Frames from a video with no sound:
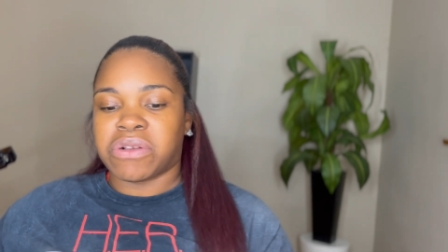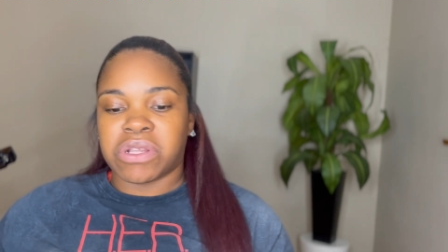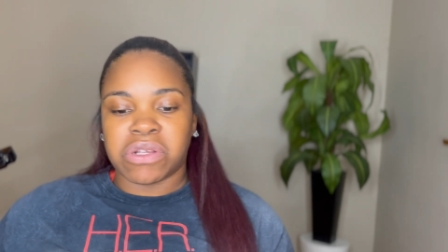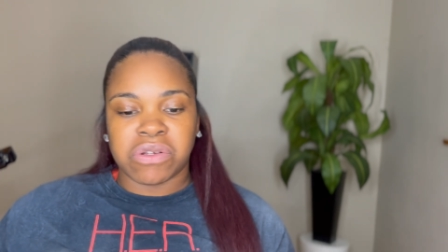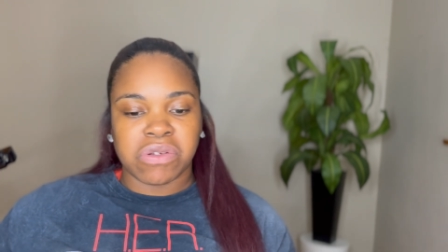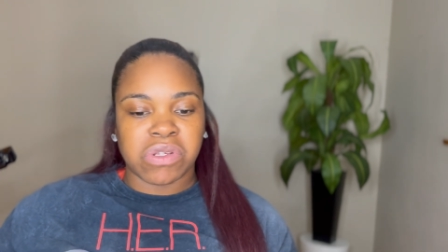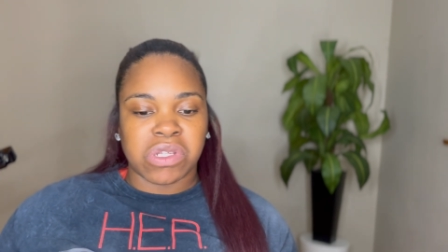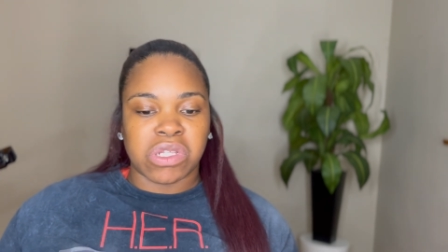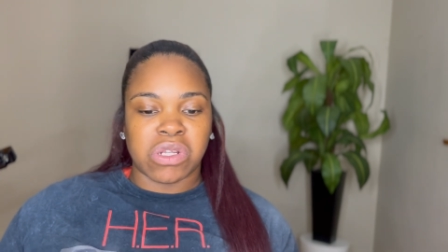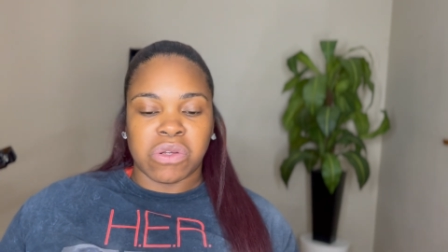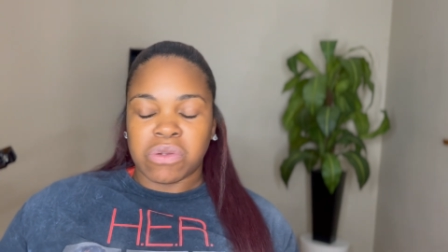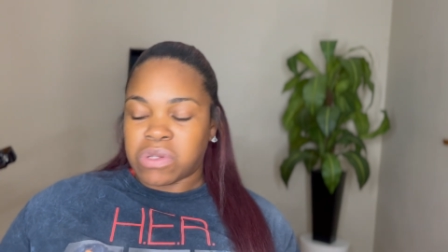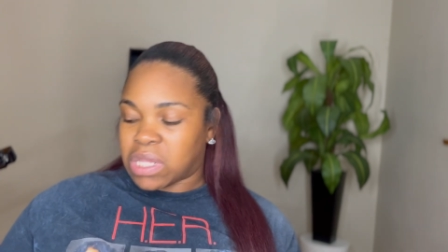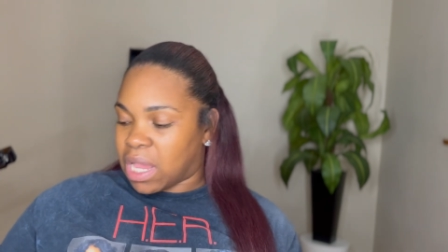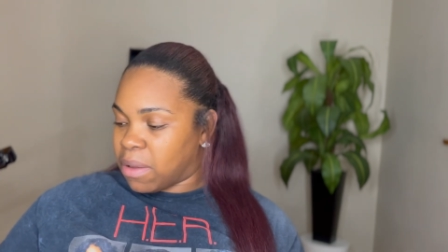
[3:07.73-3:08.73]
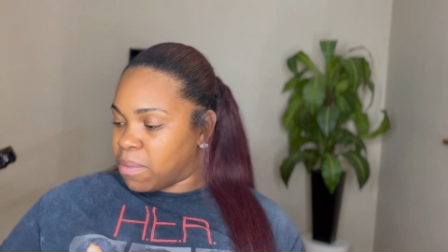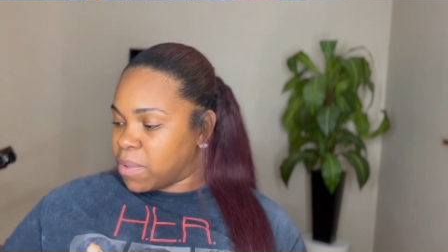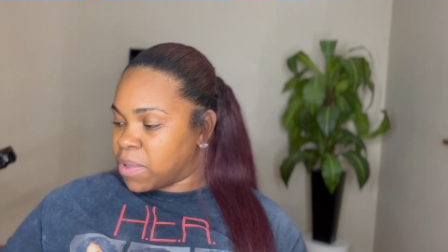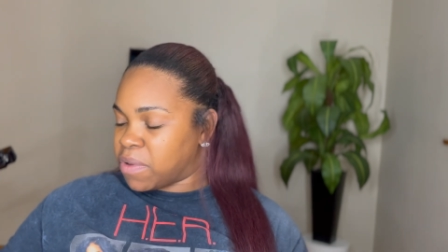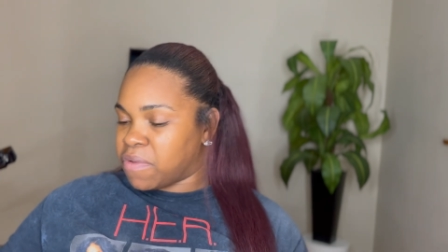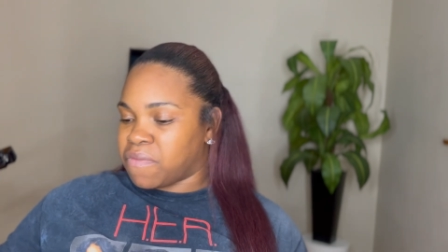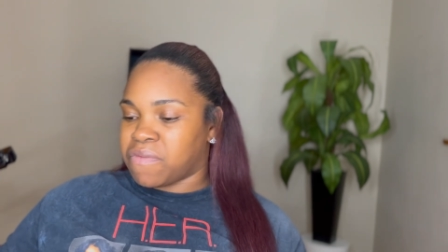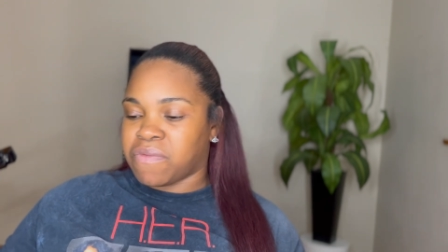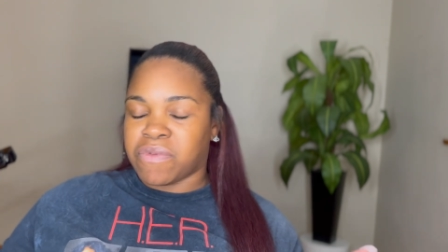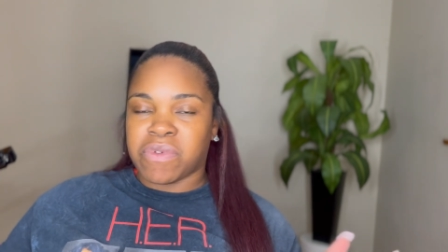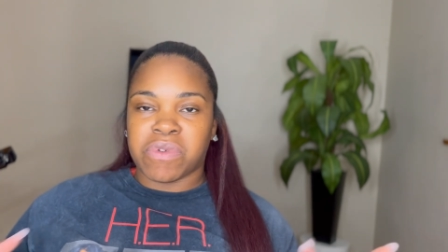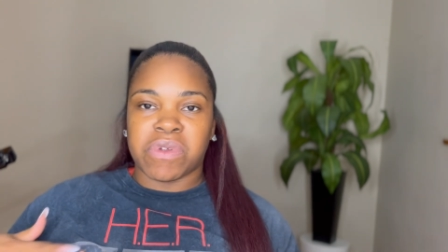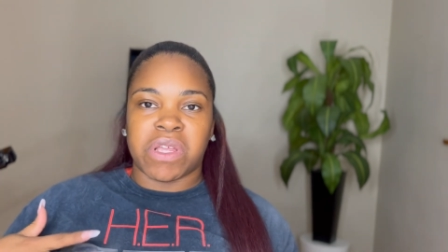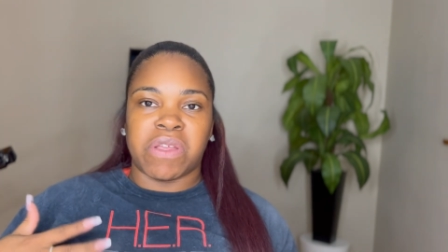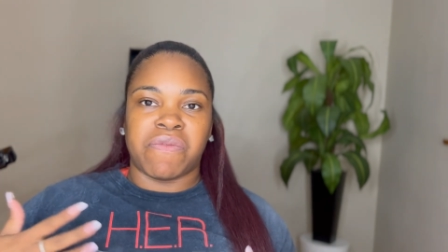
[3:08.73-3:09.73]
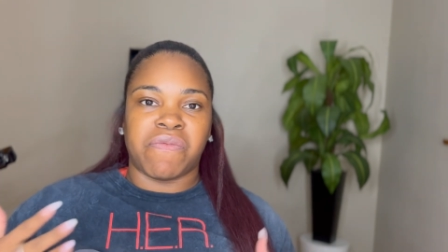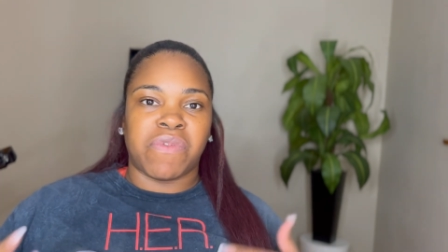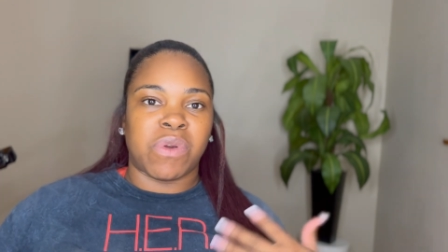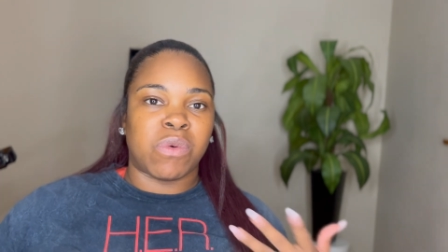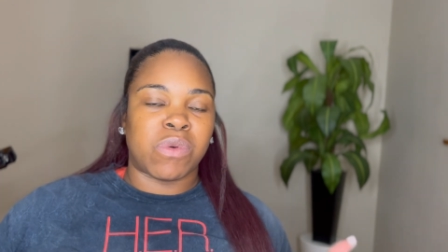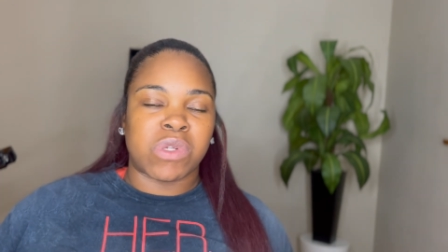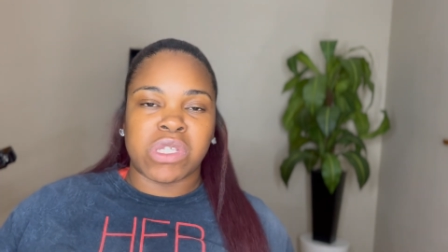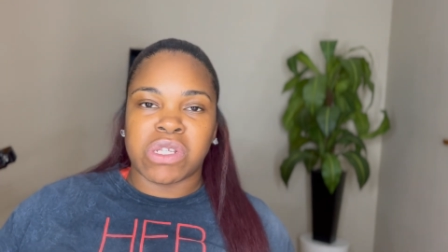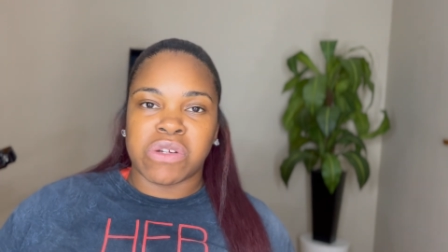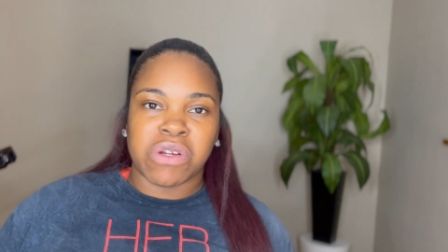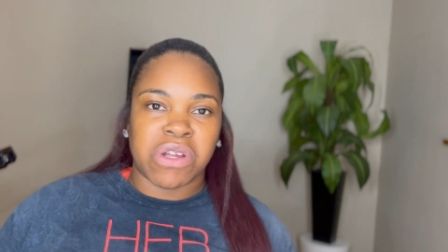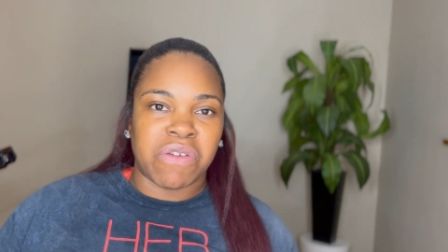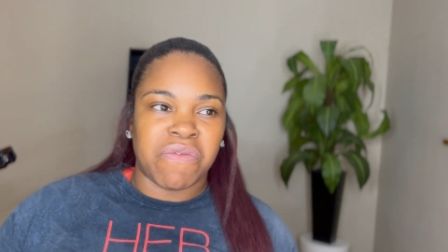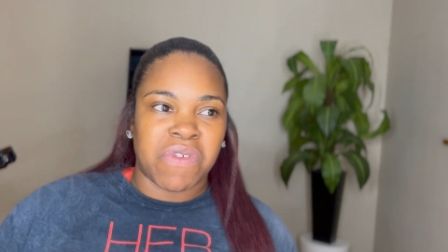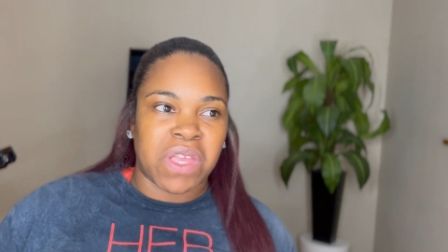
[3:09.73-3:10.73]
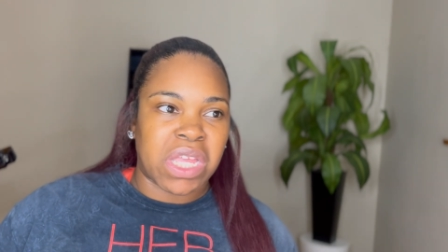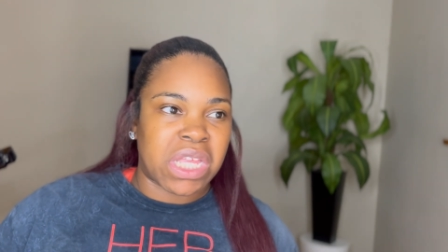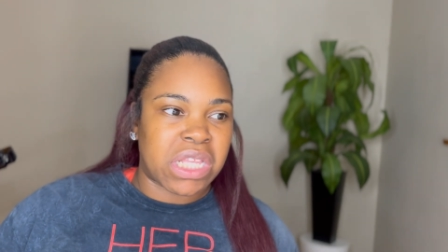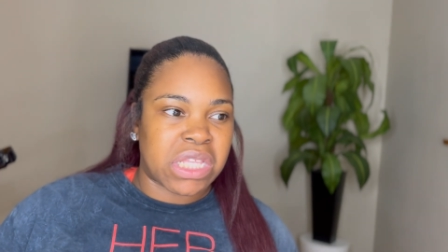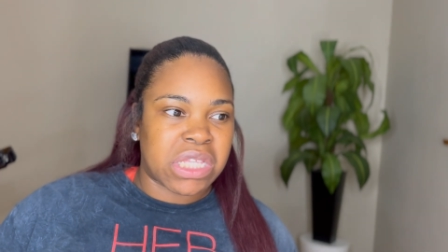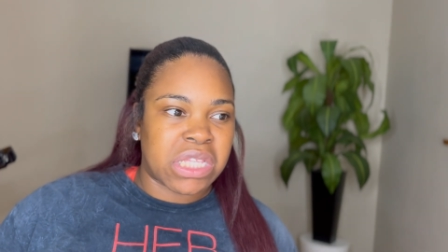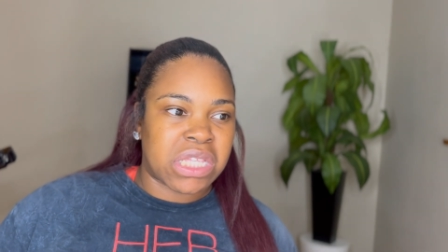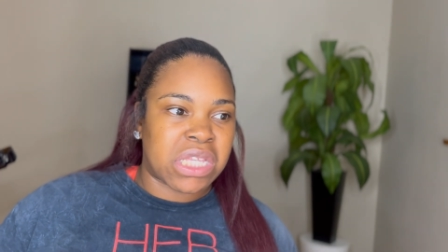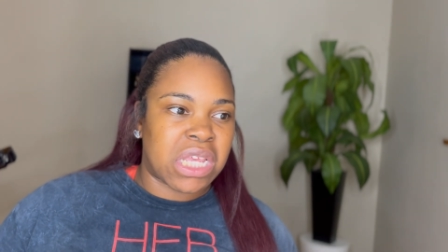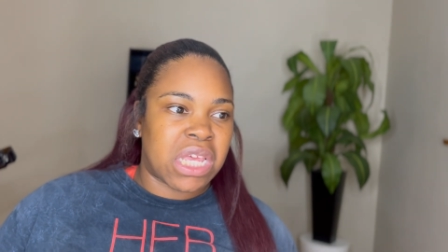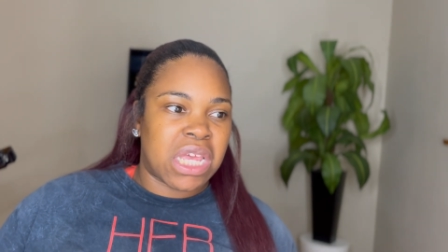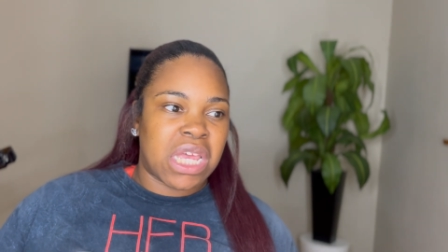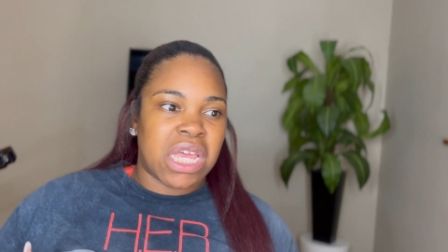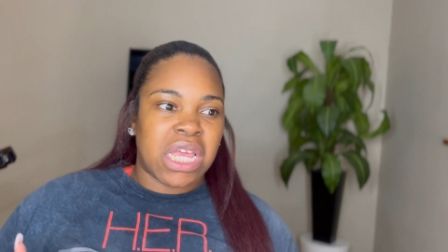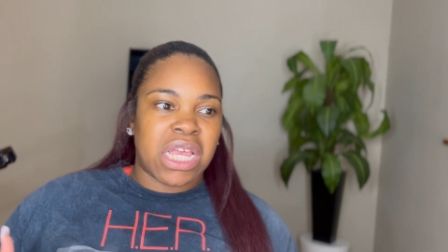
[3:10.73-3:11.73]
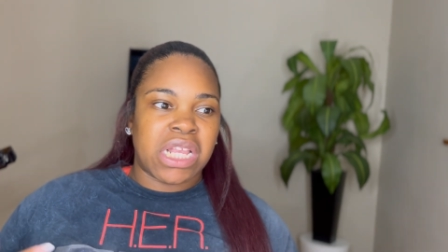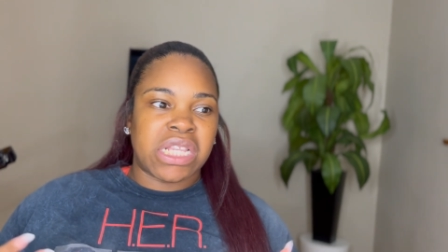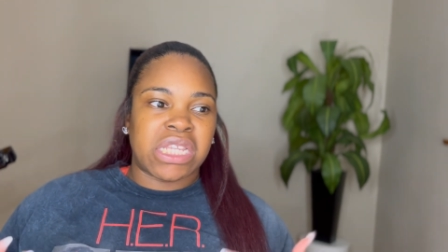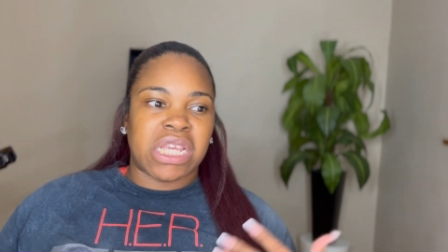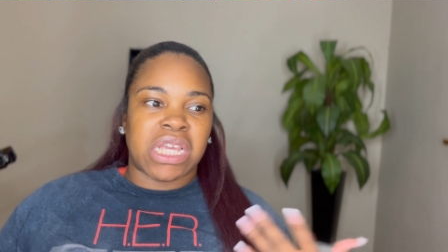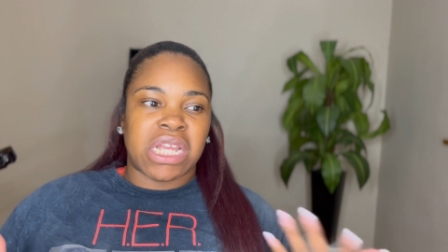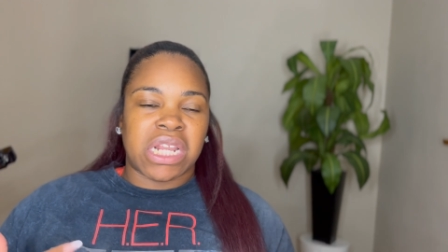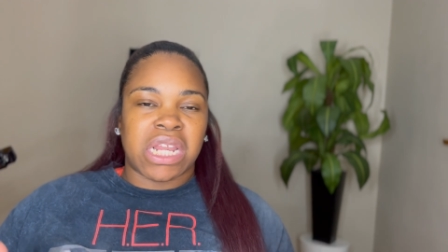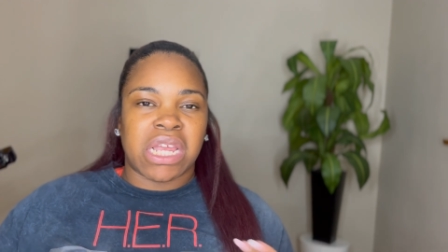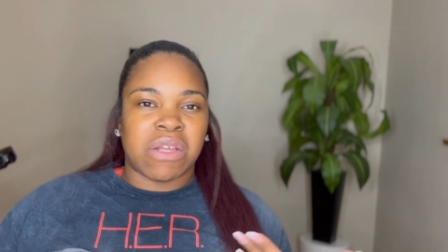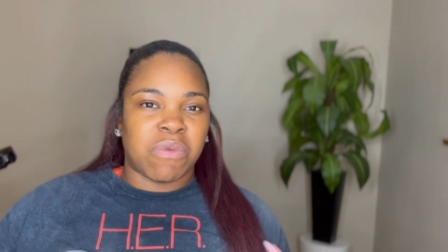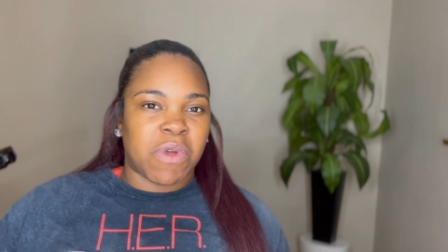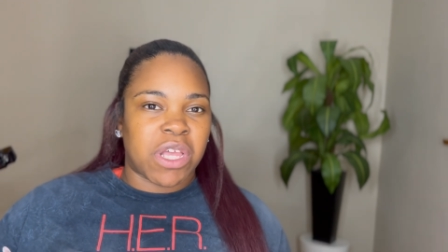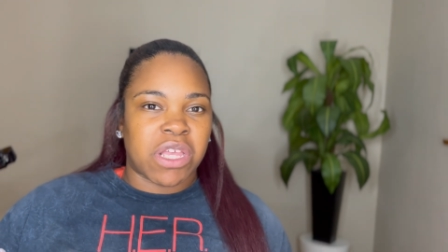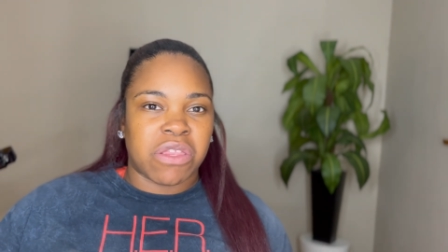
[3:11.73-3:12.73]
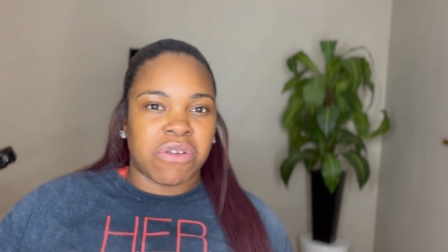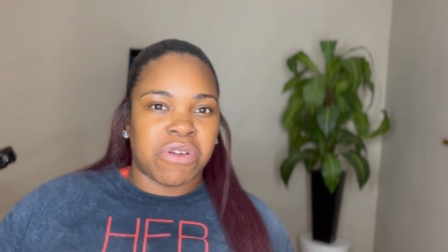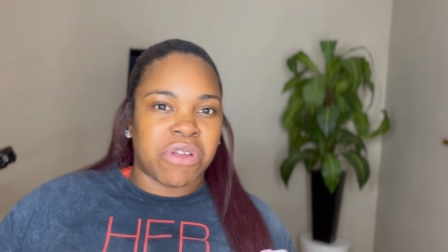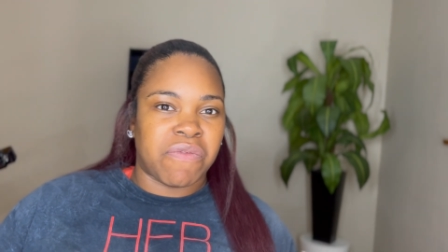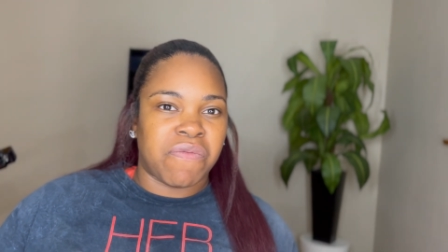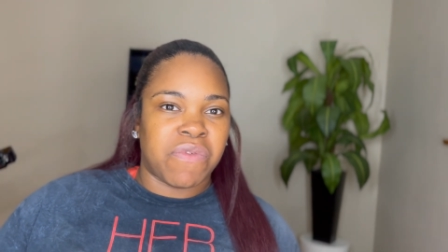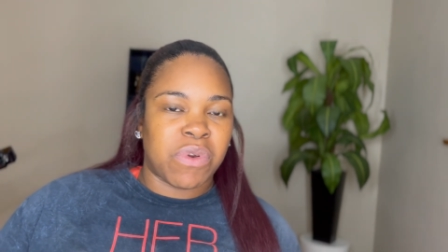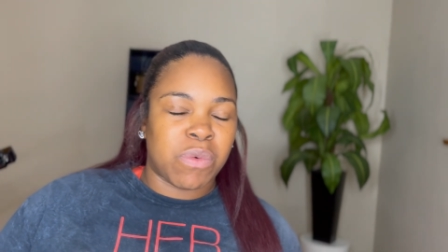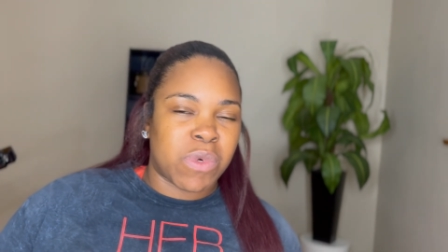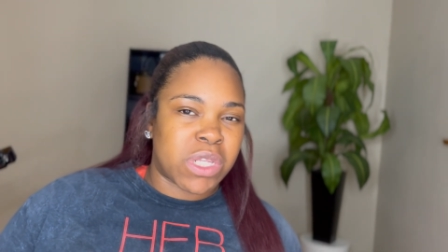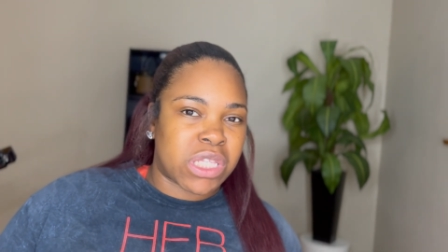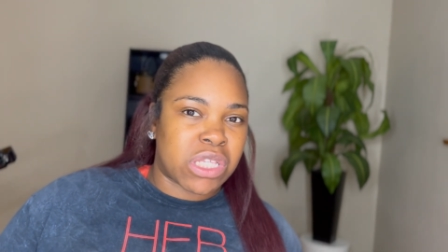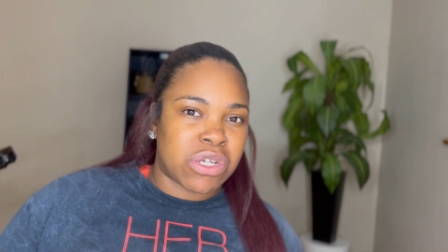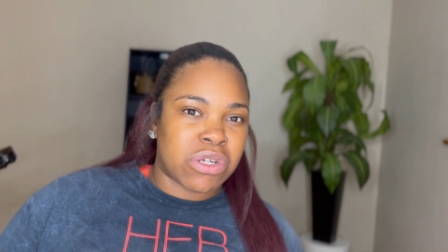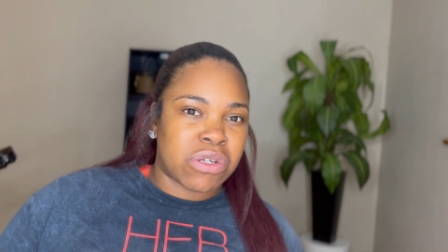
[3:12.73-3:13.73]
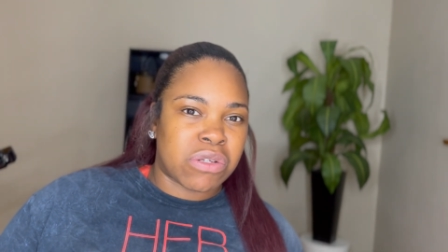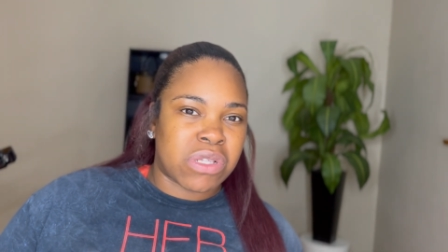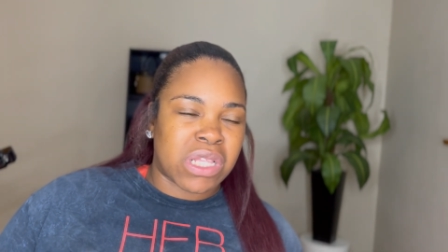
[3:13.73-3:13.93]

There's no type of influencer events to connect with other influencers.